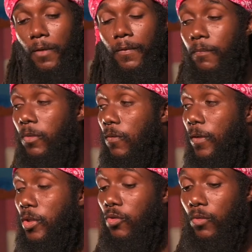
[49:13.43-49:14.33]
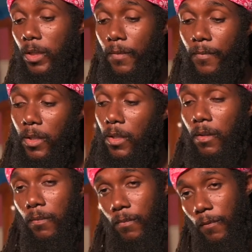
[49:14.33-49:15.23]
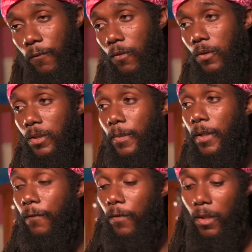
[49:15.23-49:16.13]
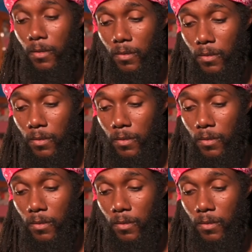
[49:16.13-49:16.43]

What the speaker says: If you move your shooting, I'm gonna focus for your friend.